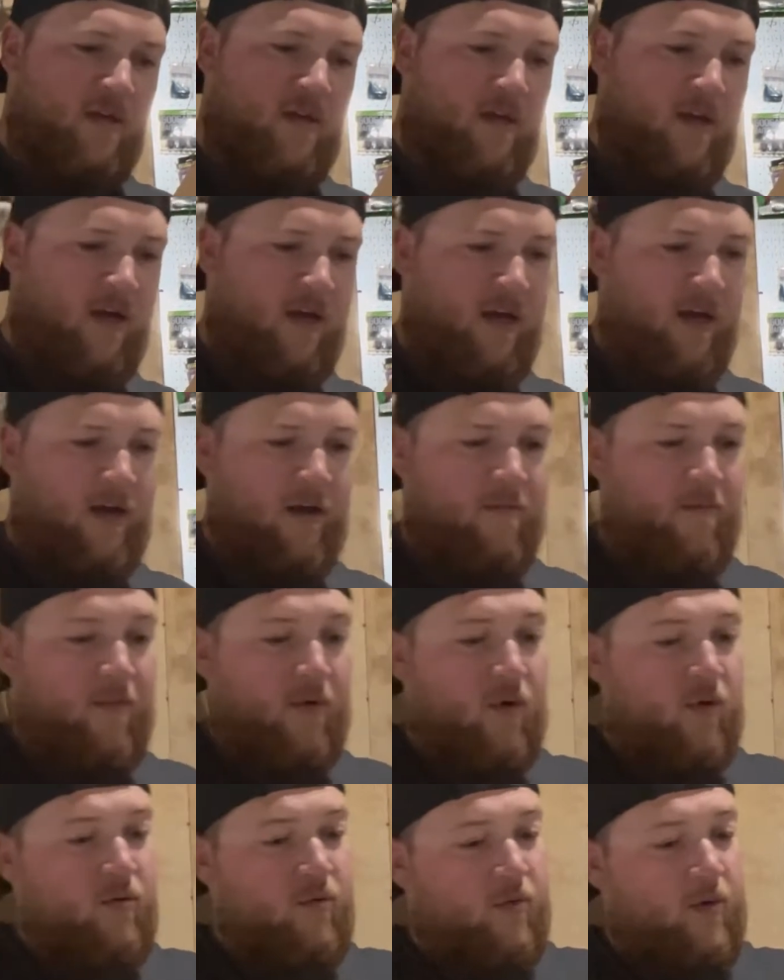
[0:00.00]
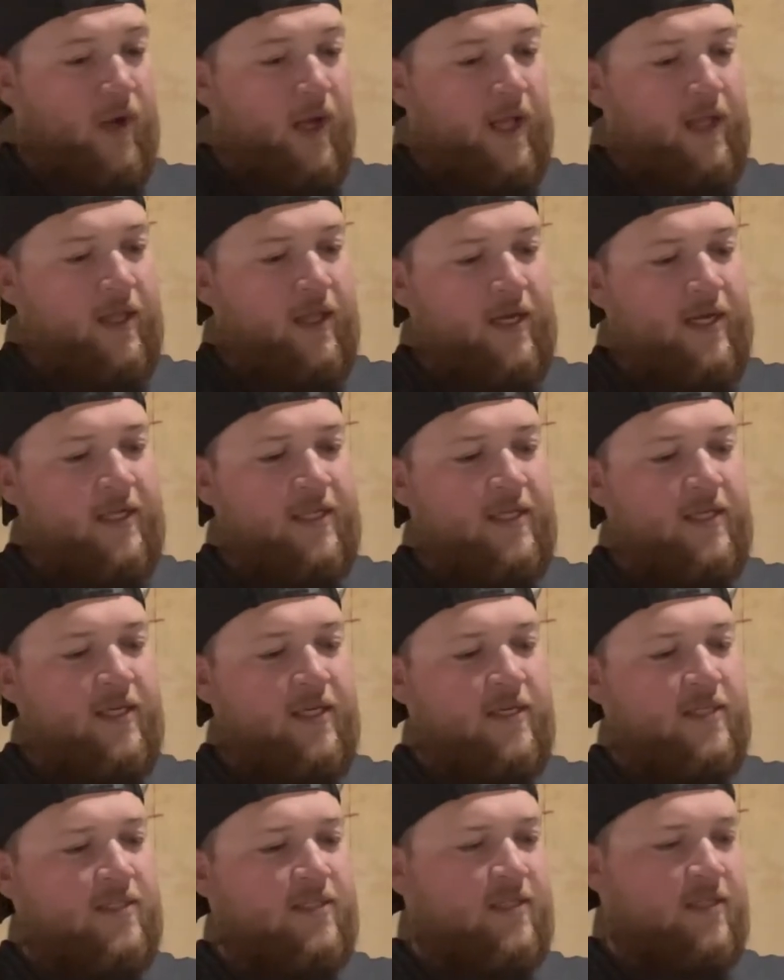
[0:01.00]
Um, oh, I like
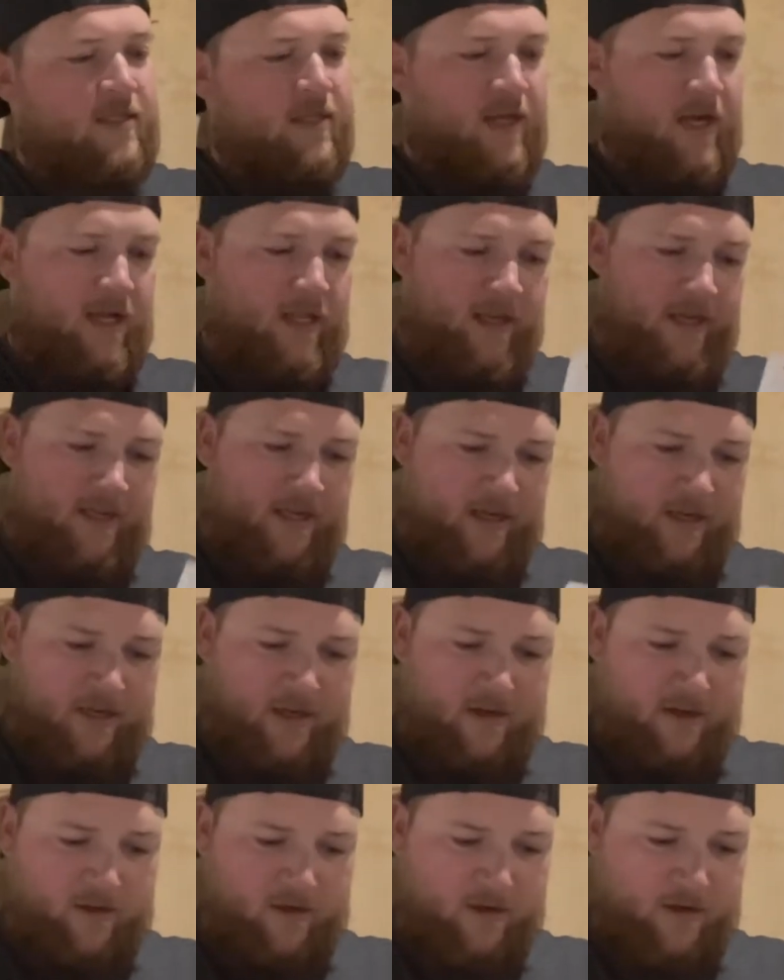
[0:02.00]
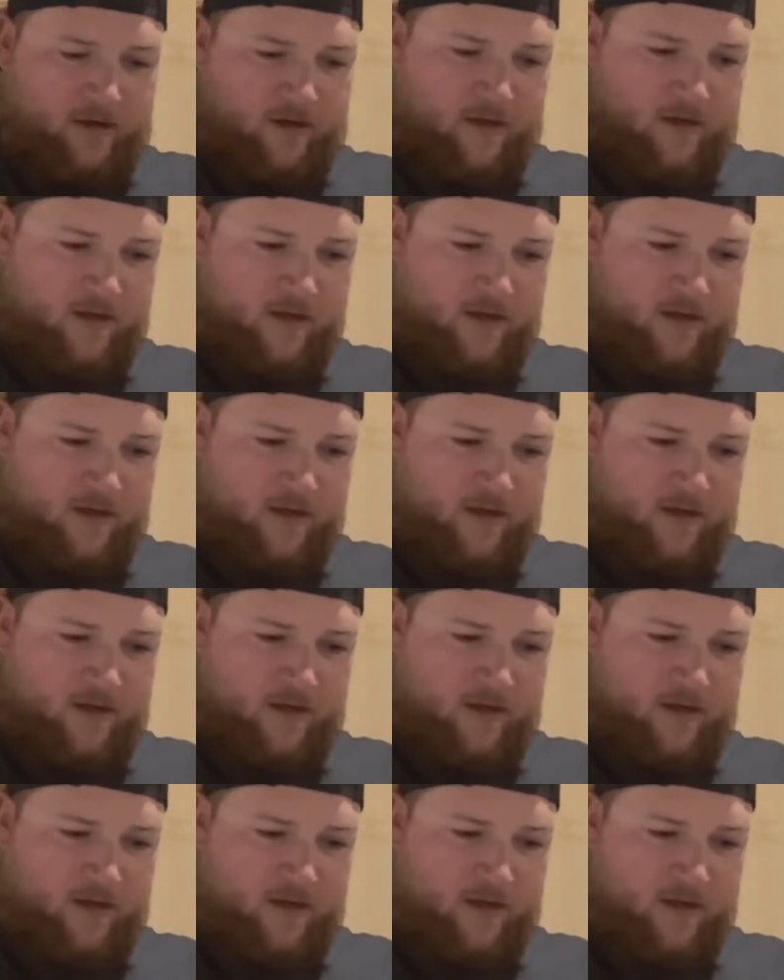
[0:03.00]
this. I like that color.